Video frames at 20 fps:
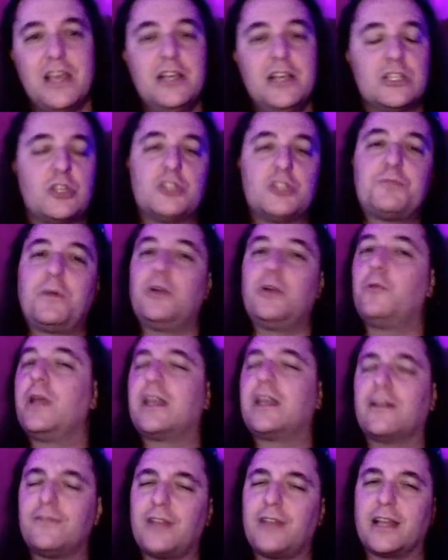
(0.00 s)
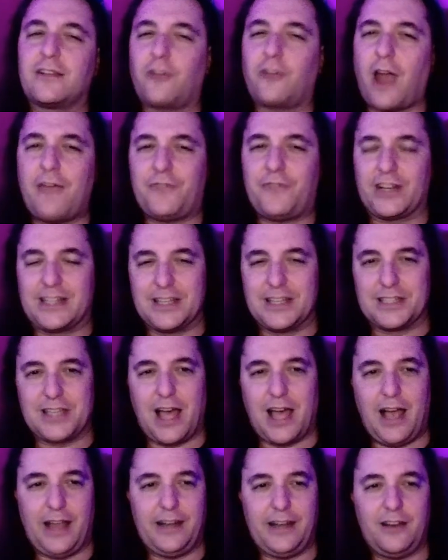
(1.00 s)
So it's been a week of like graphic
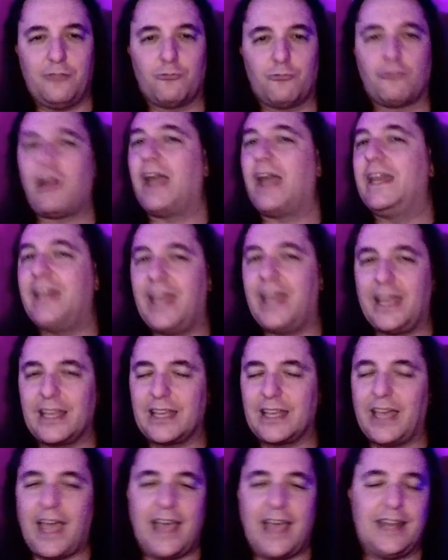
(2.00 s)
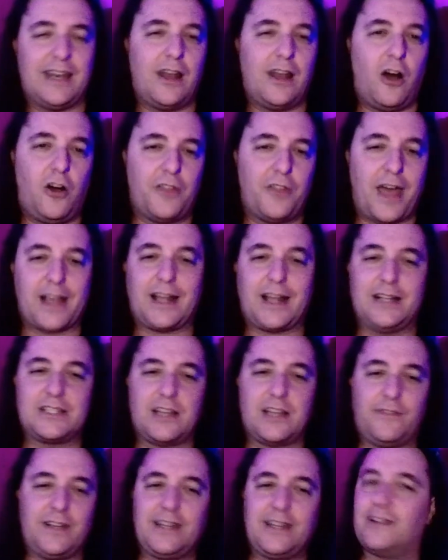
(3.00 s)
design and writing and all that kind of
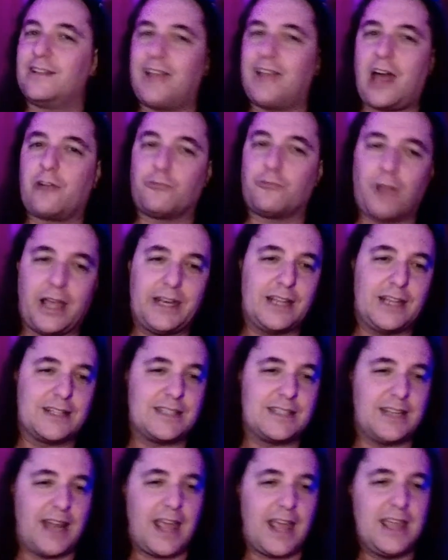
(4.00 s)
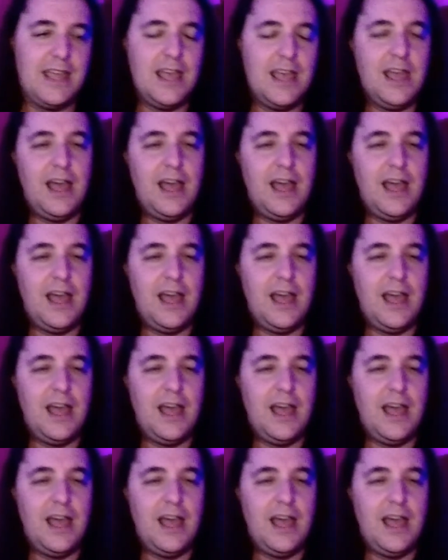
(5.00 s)
stuff. I did a lot of writing today.